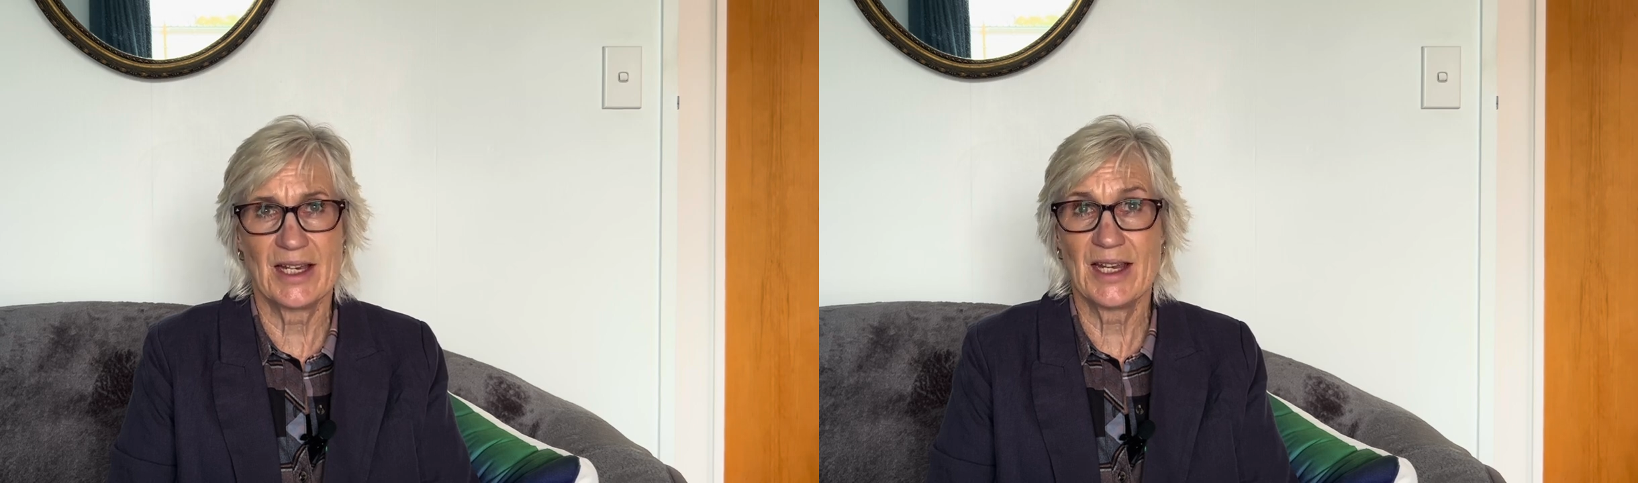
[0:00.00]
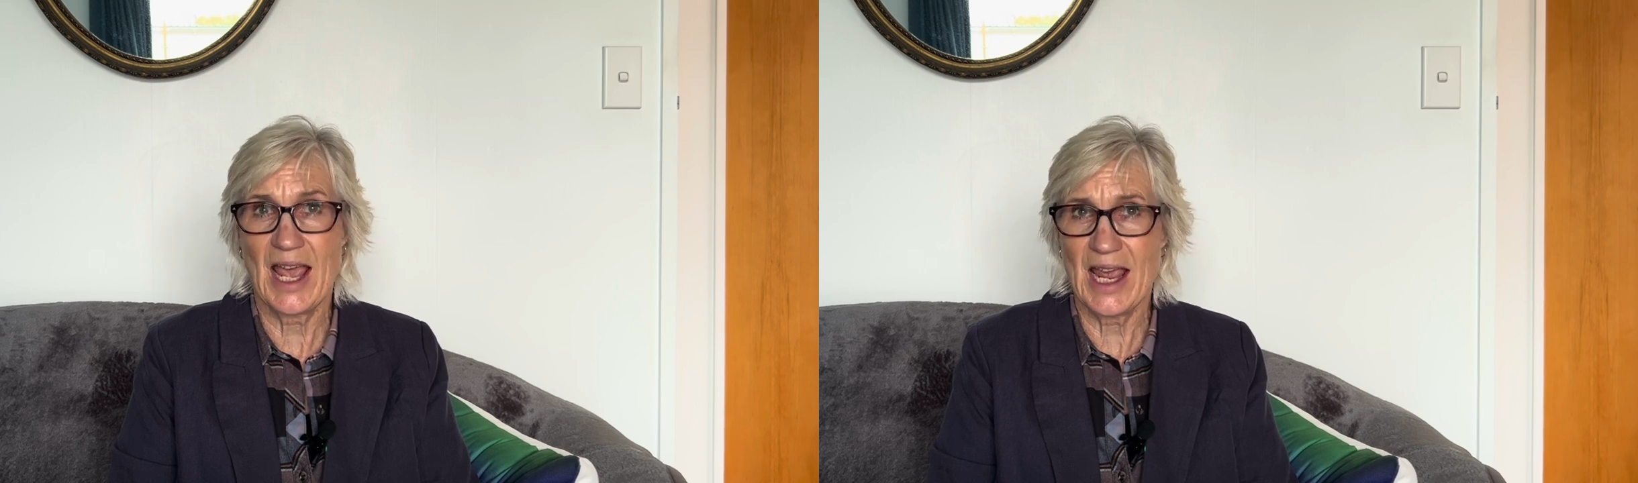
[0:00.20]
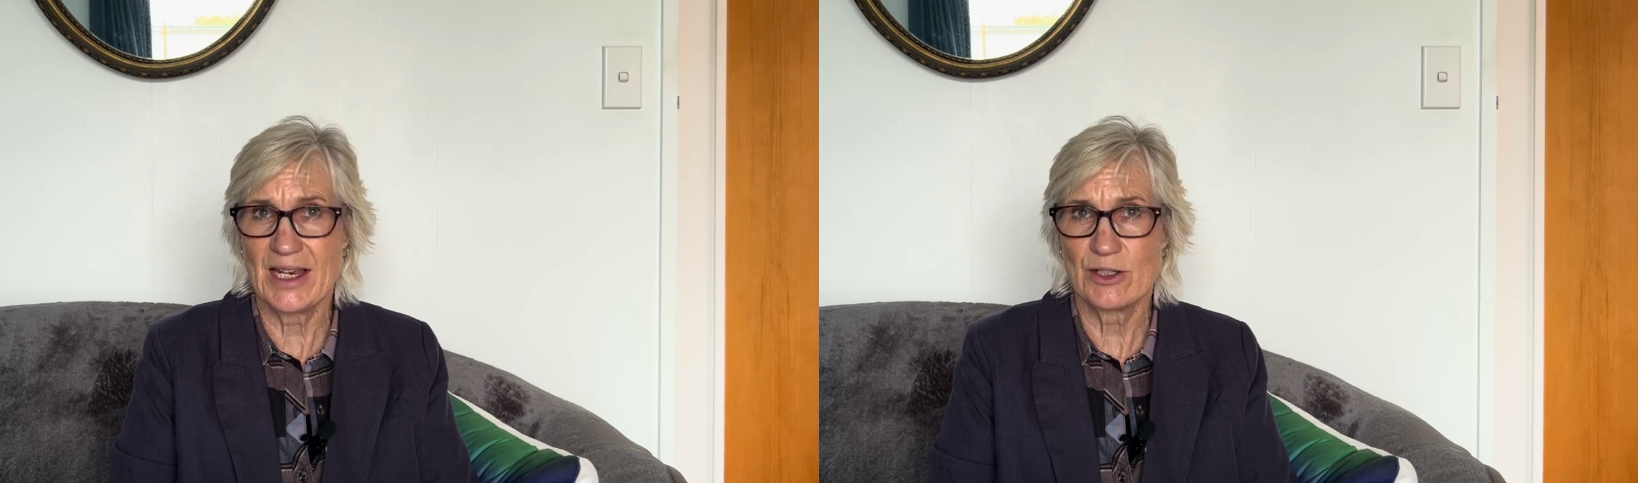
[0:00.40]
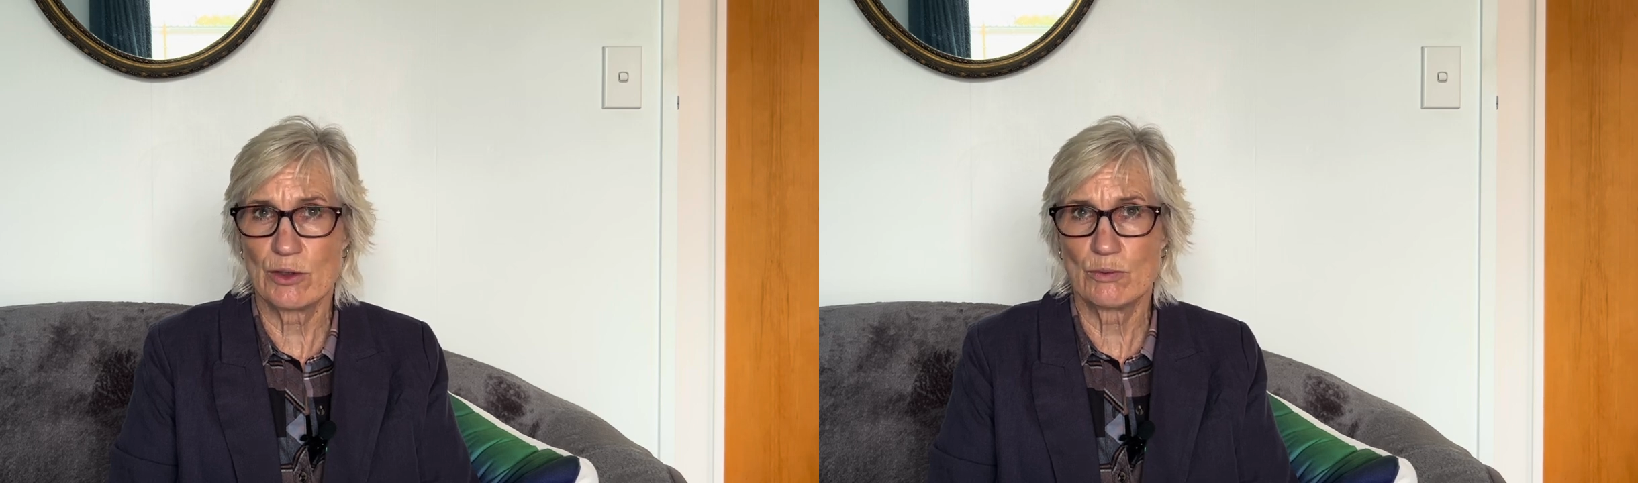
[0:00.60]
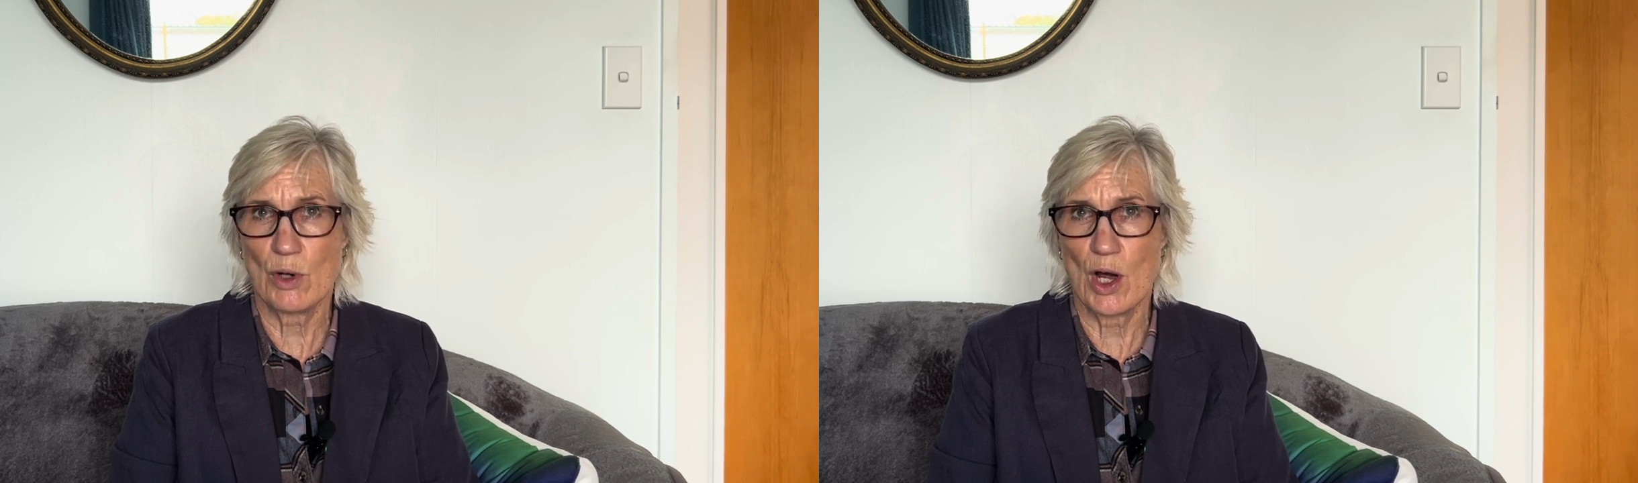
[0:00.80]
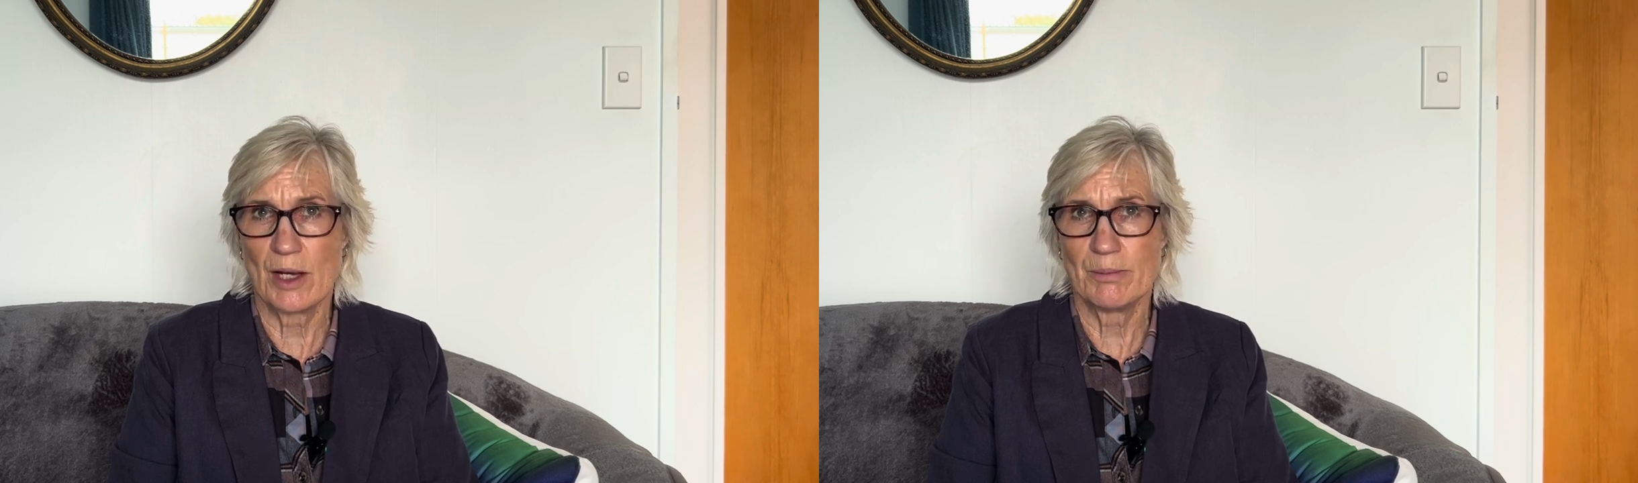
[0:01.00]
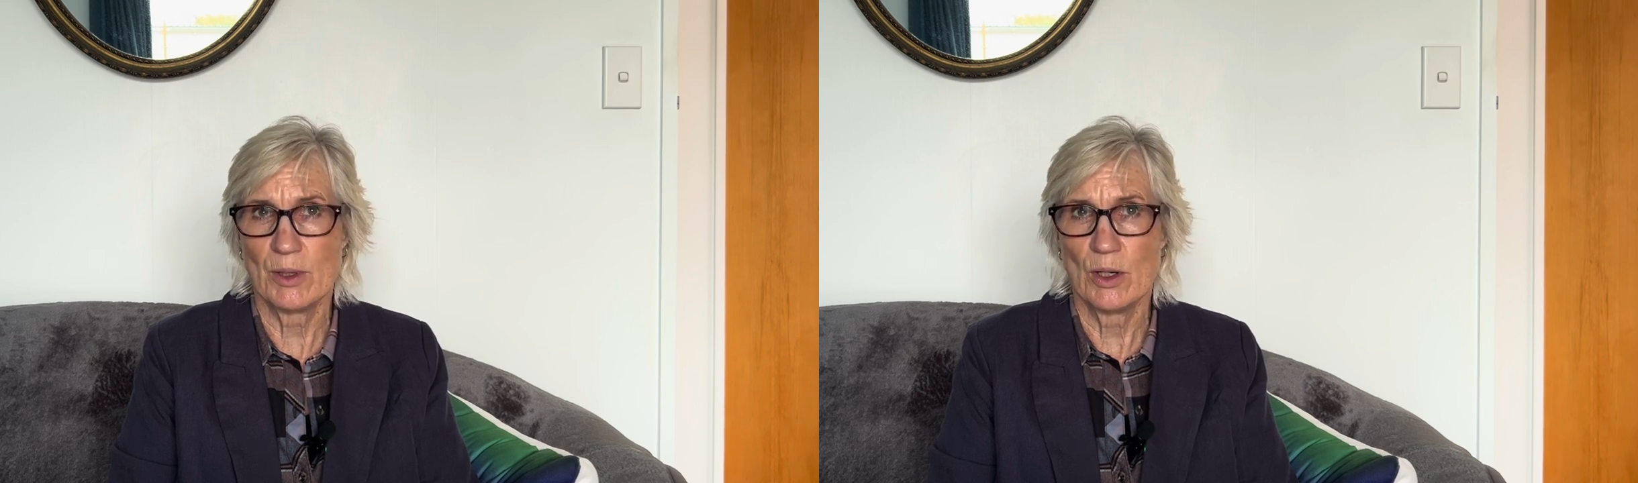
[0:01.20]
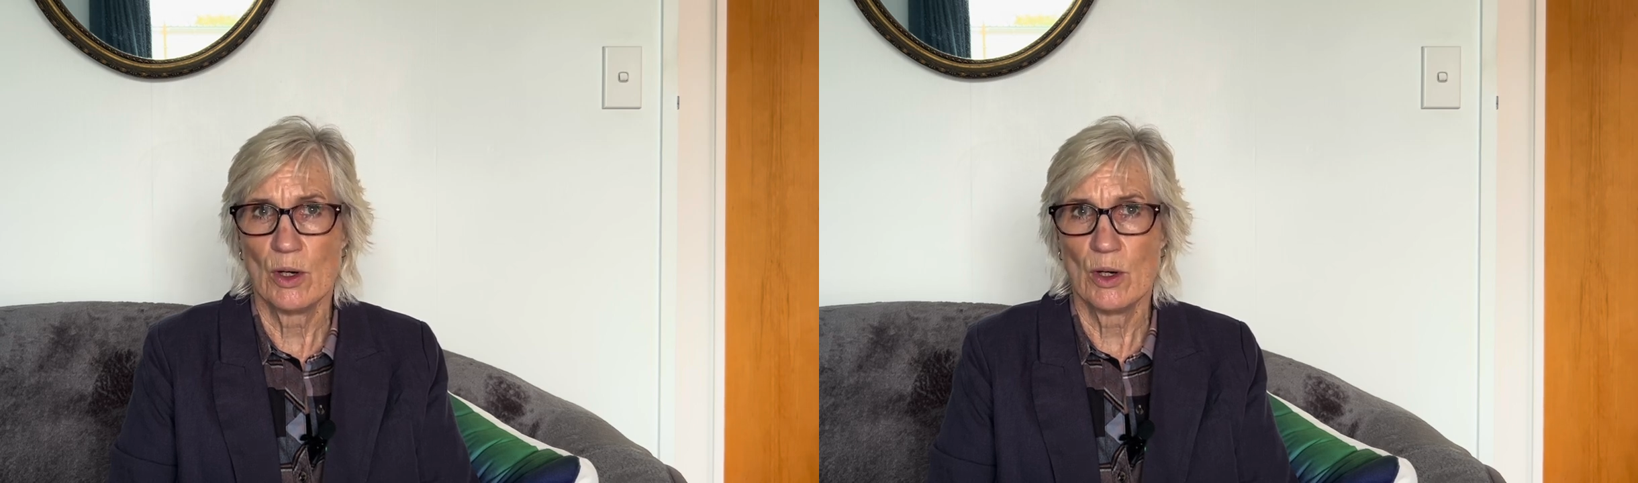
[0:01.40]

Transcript: and hat rhyme,